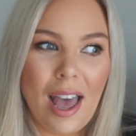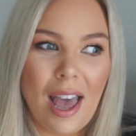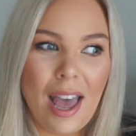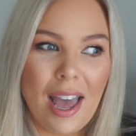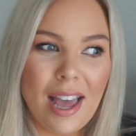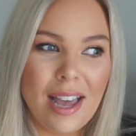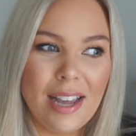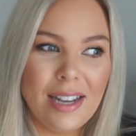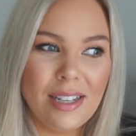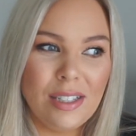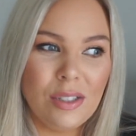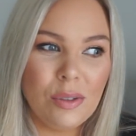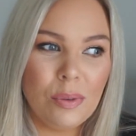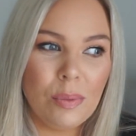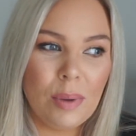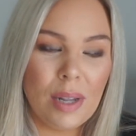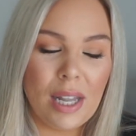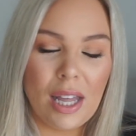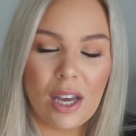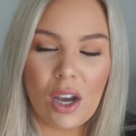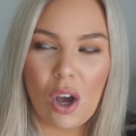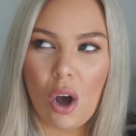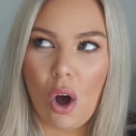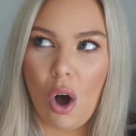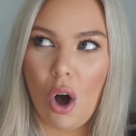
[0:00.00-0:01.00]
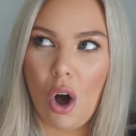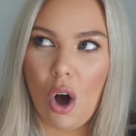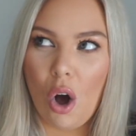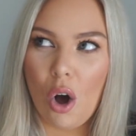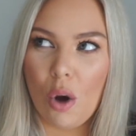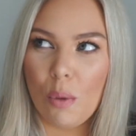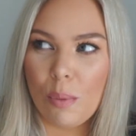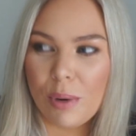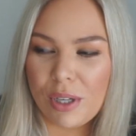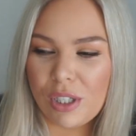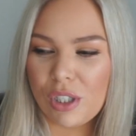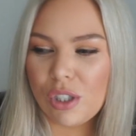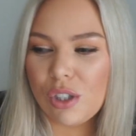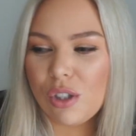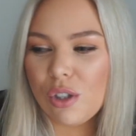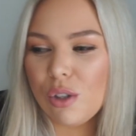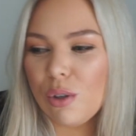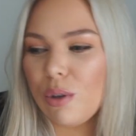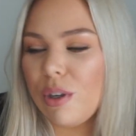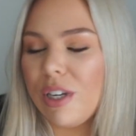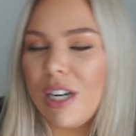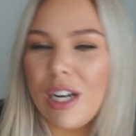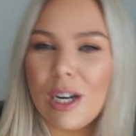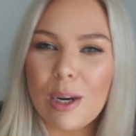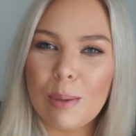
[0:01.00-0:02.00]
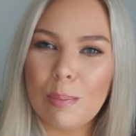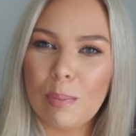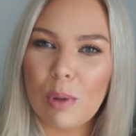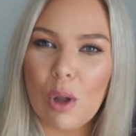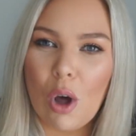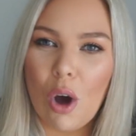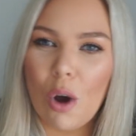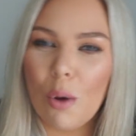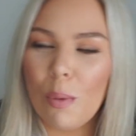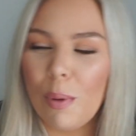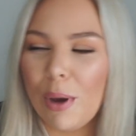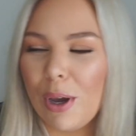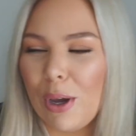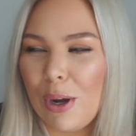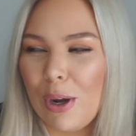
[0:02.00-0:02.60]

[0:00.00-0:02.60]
And we're like, oh, we're just looking at a block. We're